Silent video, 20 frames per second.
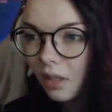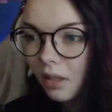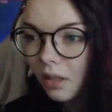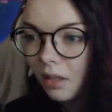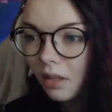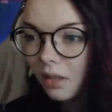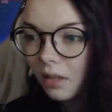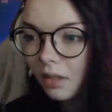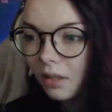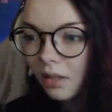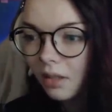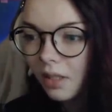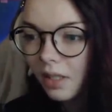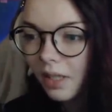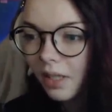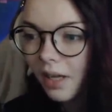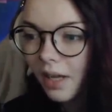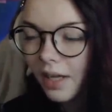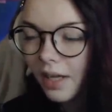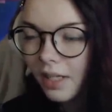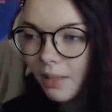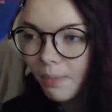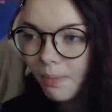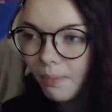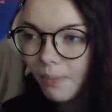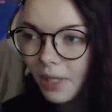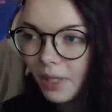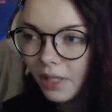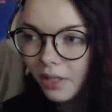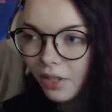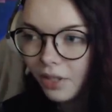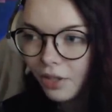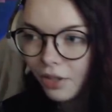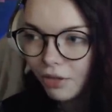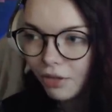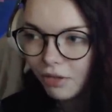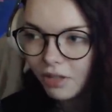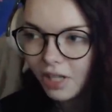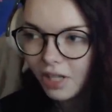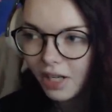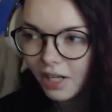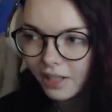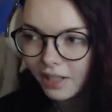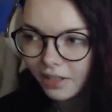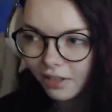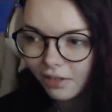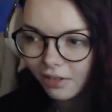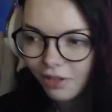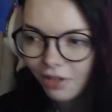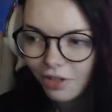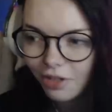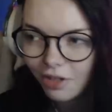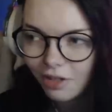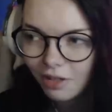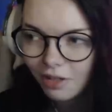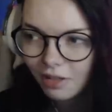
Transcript: This guy's a bit strange.